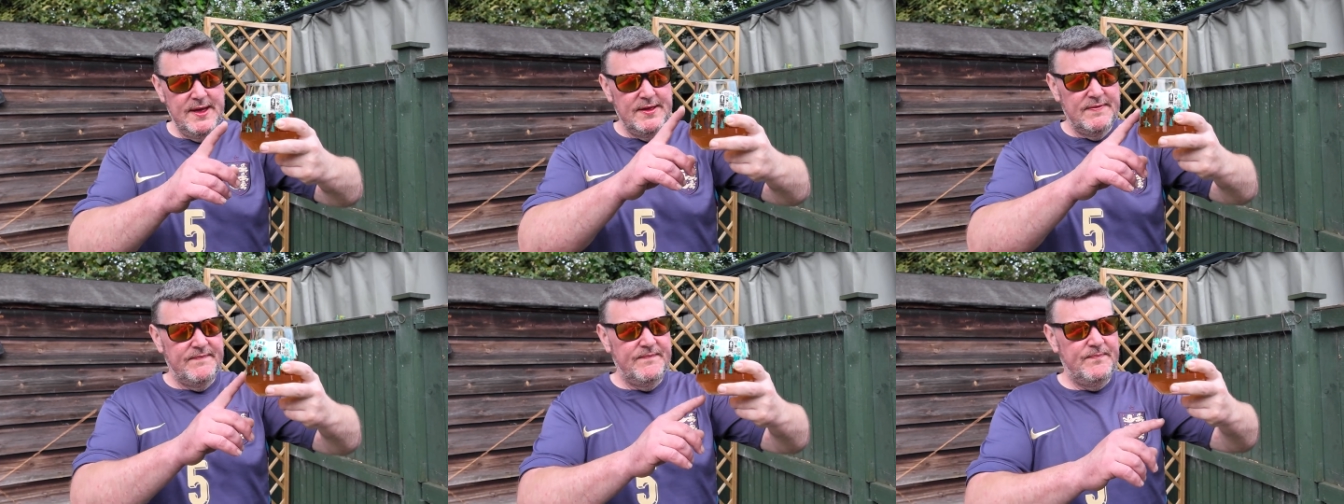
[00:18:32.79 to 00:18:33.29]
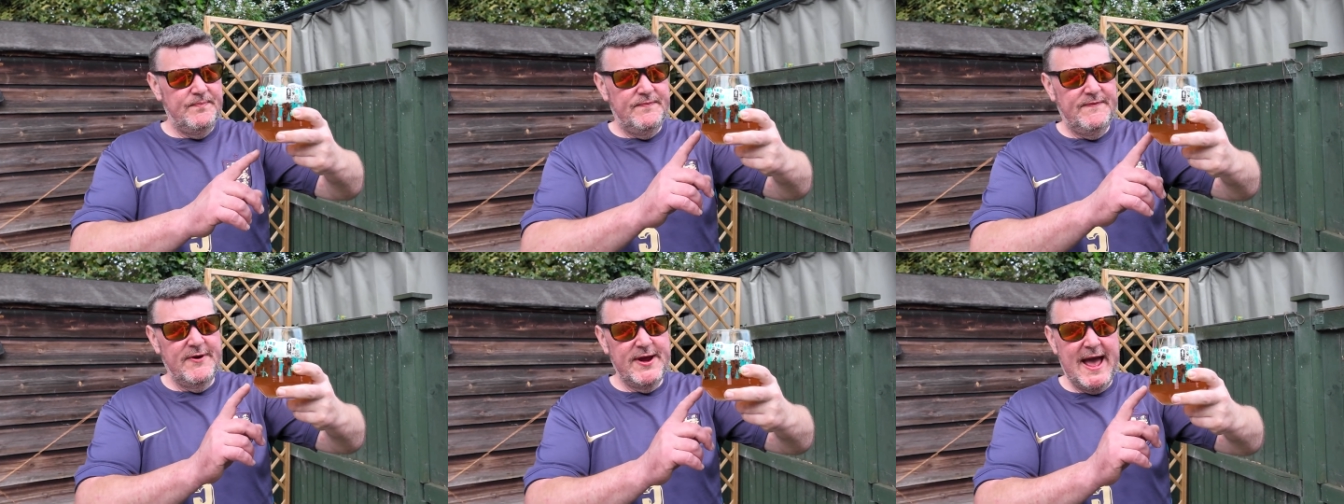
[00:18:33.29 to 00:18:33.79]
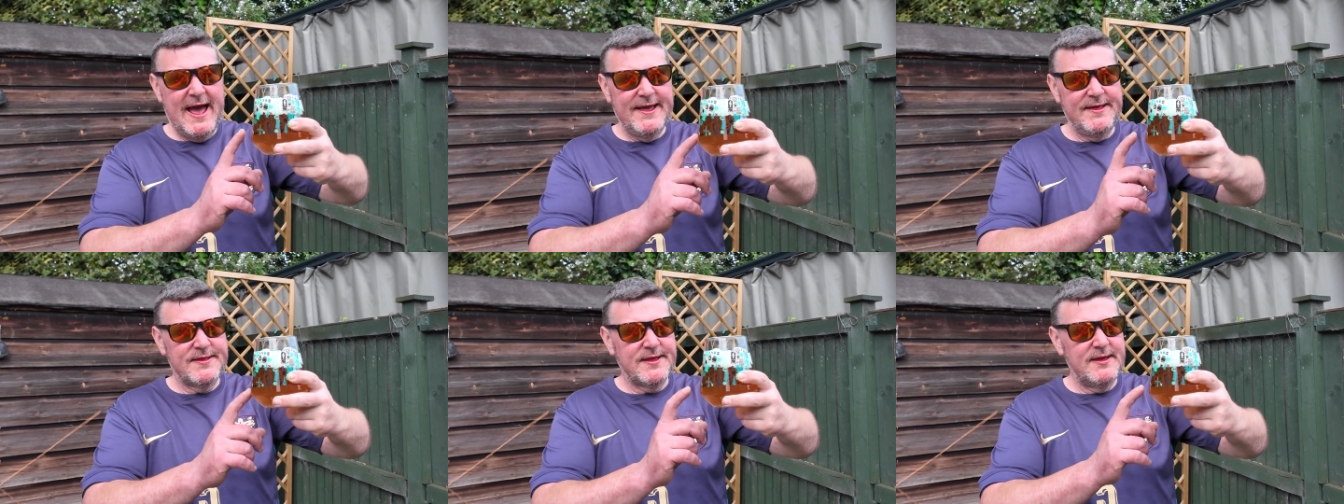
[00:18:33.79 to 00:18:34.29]
It's very
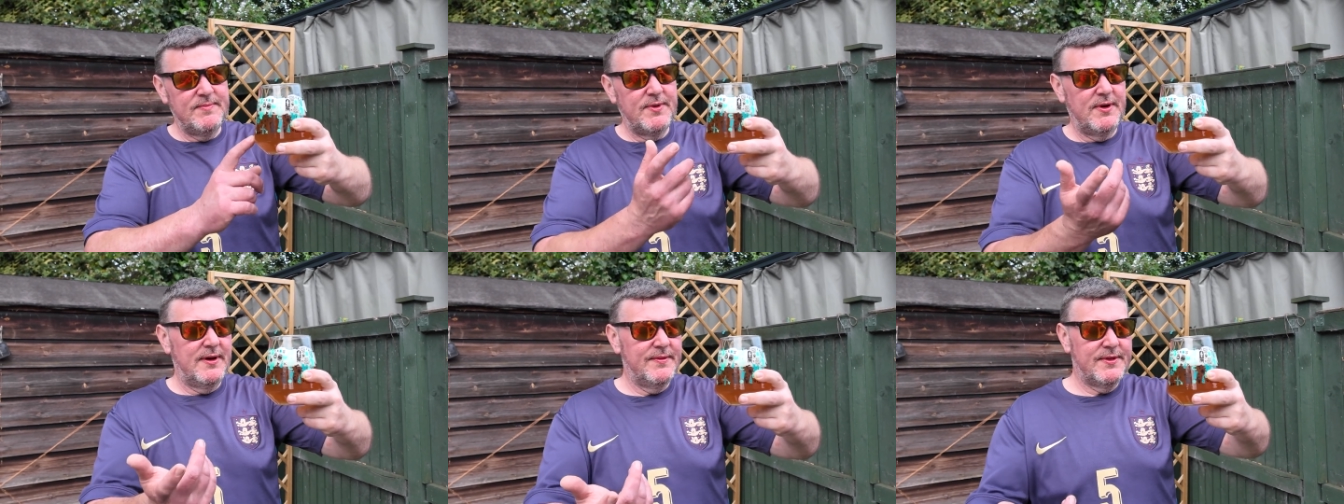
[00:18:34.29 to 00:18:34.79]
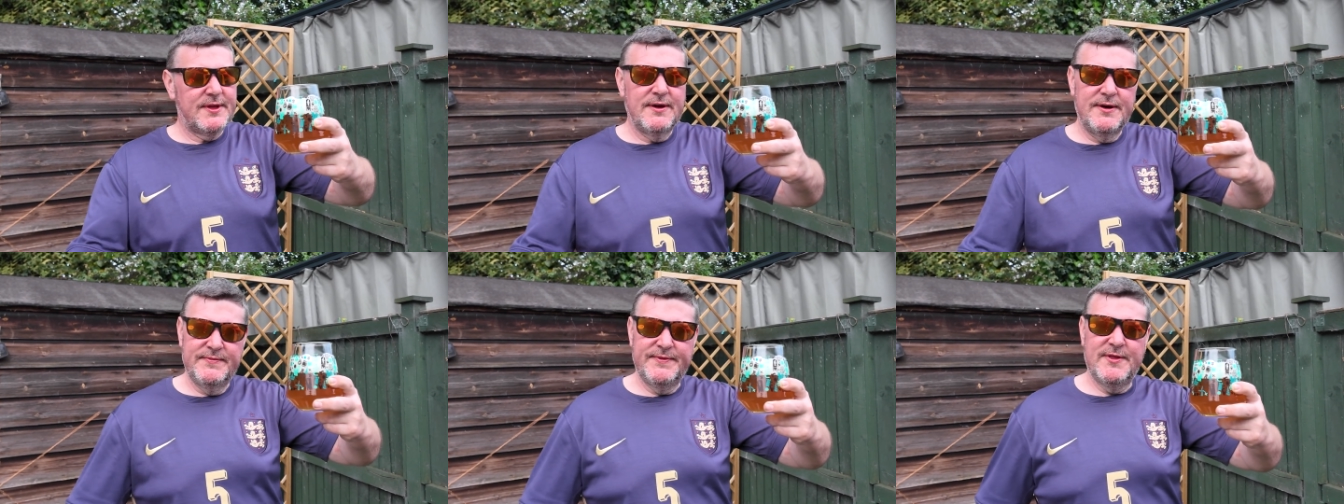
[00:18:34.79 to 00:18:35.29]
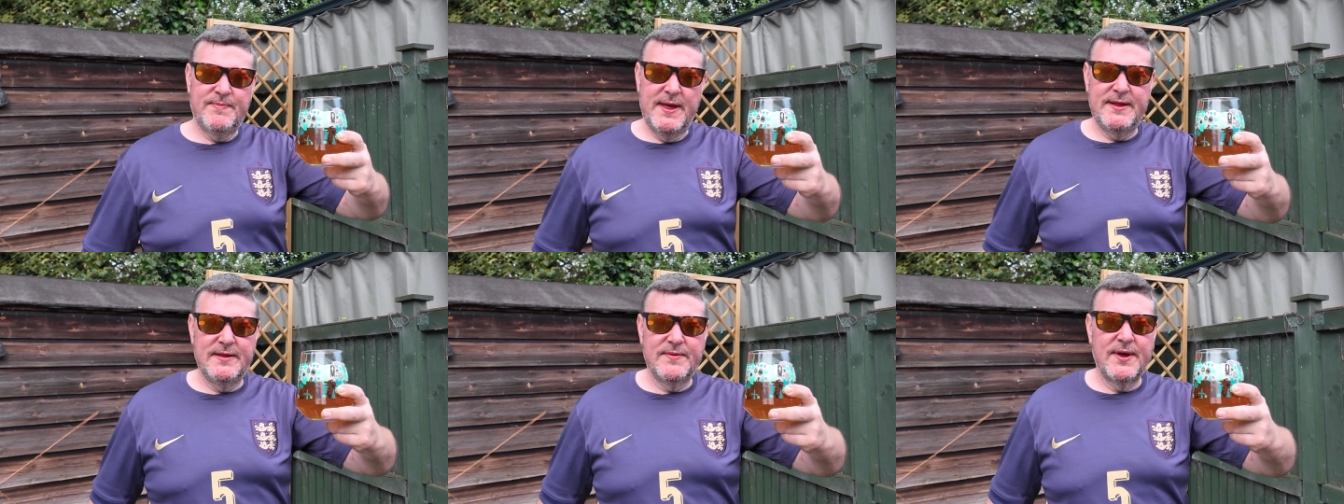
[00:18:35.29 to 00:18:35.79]
hazy, but I was kind of
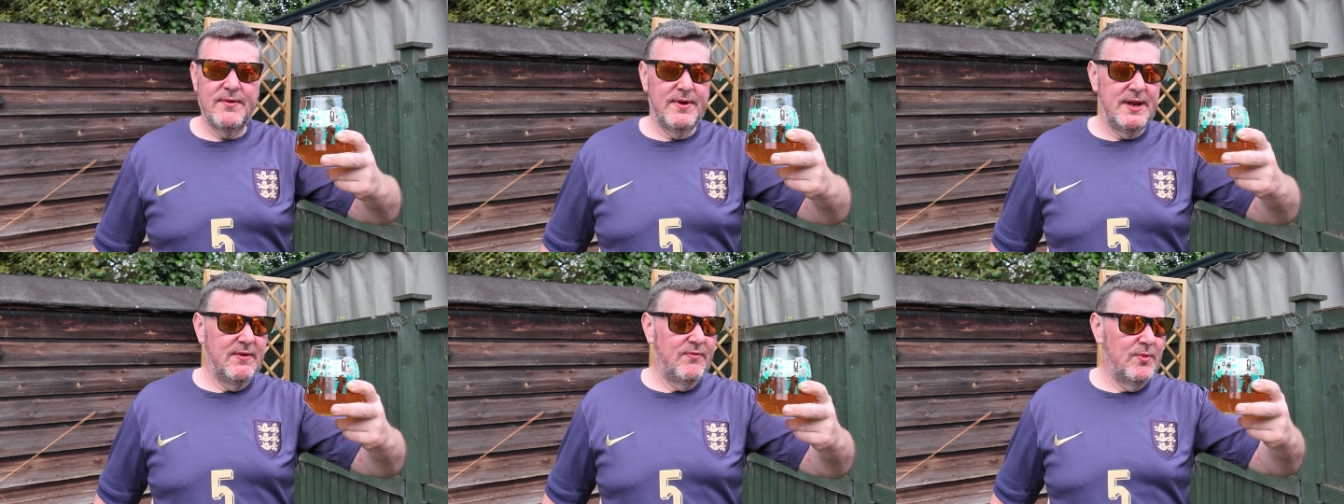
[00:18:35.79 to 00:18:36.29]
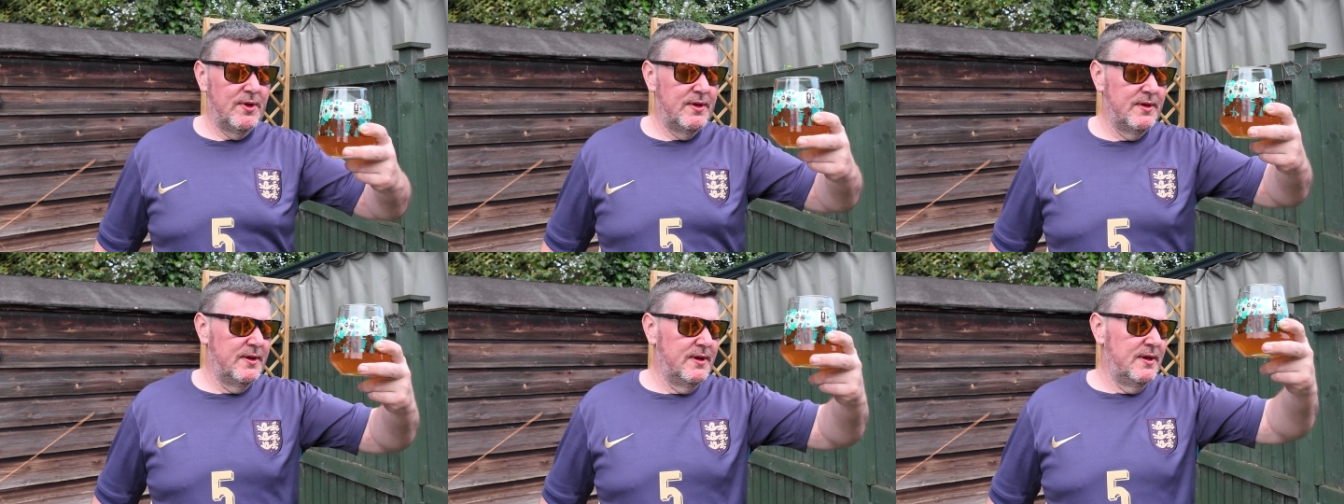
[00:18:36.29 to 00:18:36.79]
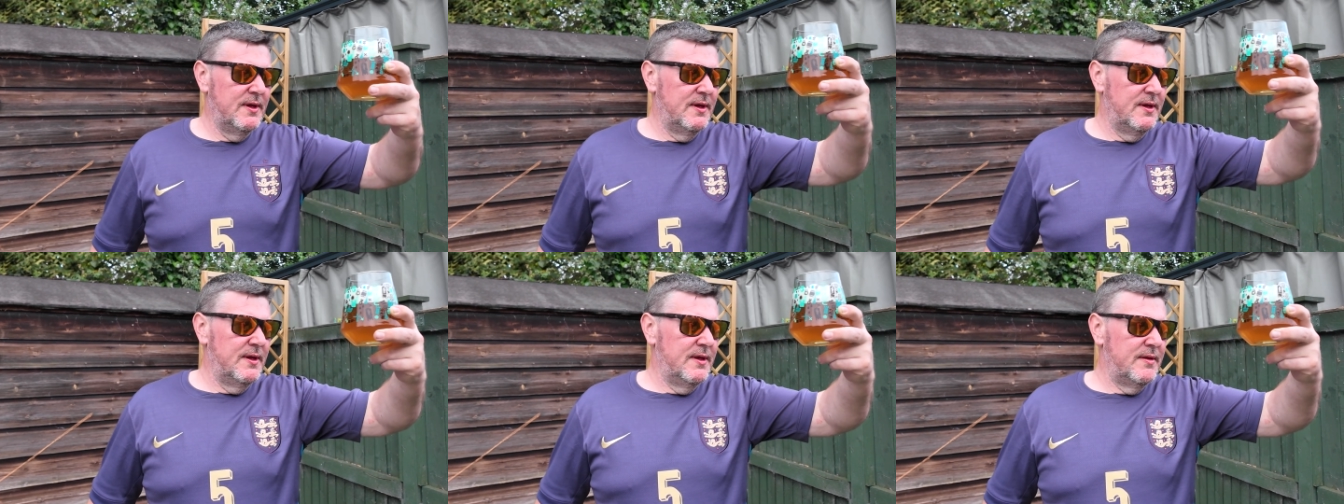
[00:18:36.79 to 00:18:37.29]
expecting that really from a
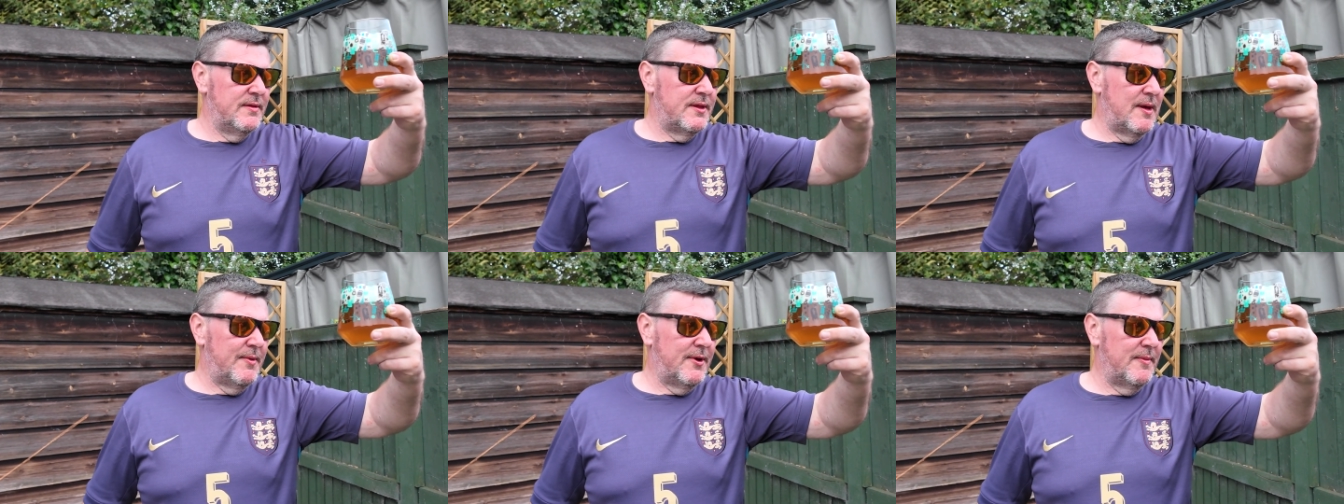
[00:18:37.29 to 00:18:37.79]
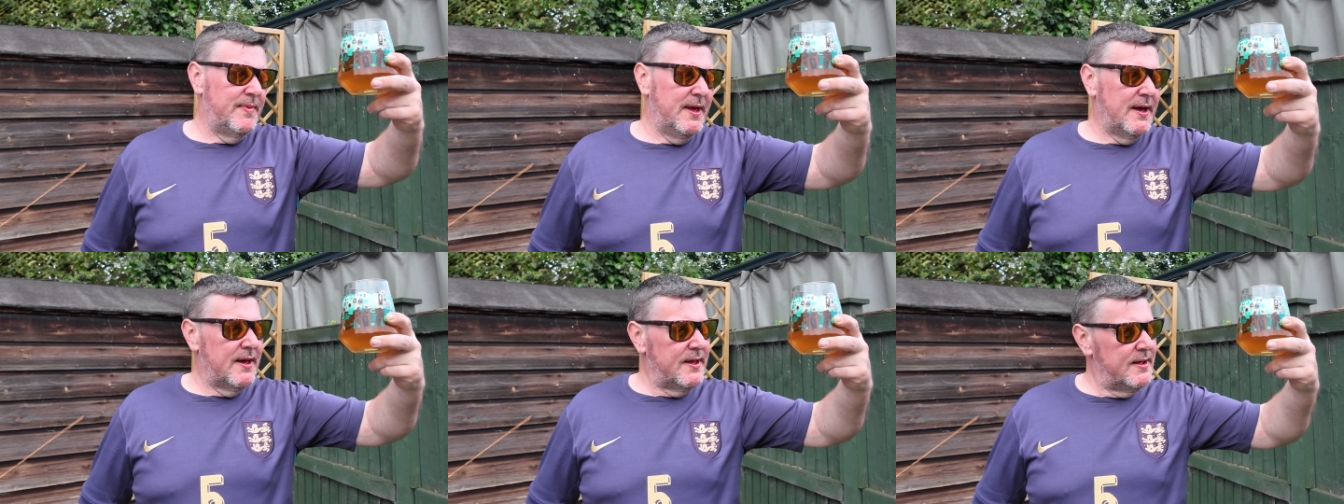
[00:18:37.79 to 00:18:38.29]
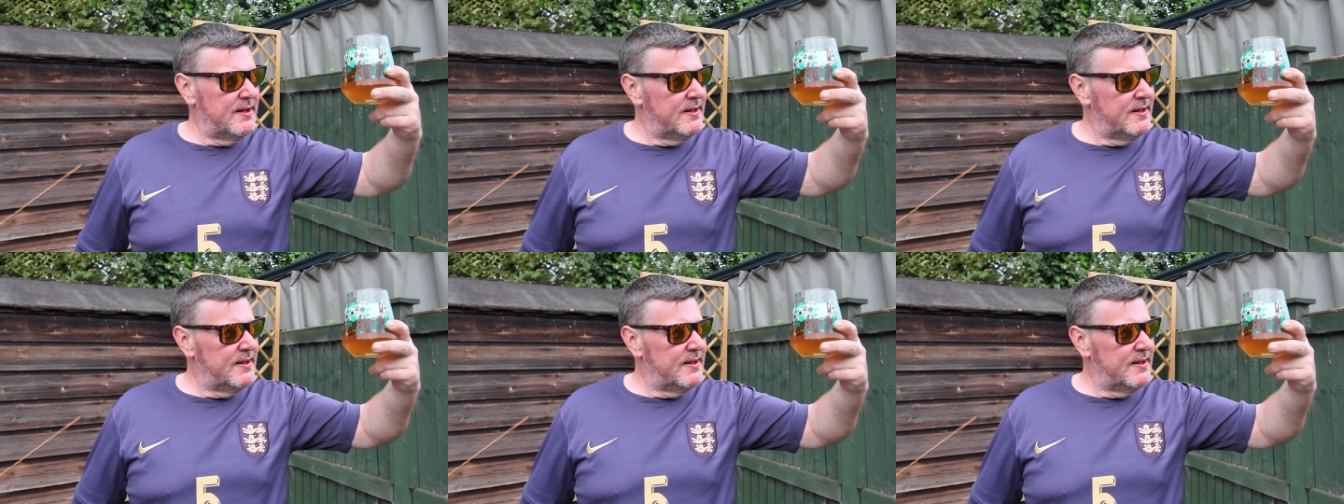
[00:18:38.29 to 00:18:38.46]
double IPA.